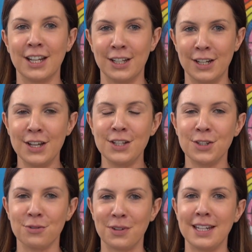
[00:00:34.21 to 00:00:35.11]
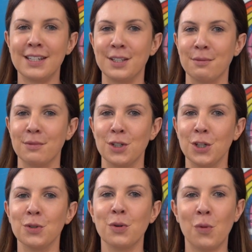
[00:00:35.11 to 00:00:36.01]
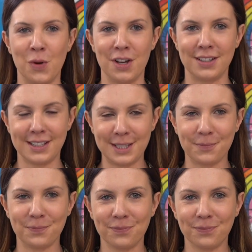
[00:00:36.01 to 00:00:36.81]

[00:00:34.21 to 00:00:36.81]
and learn to read some new words.